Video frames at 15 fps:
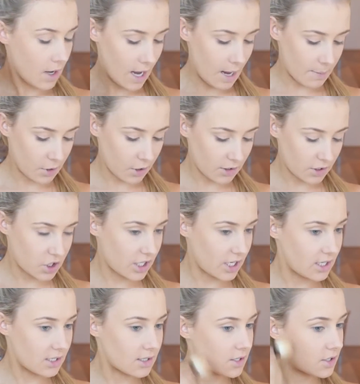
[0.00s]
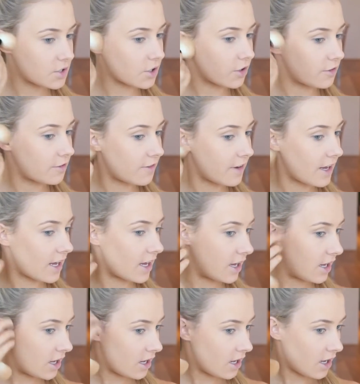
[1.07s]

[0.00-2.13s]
And because she is so fair,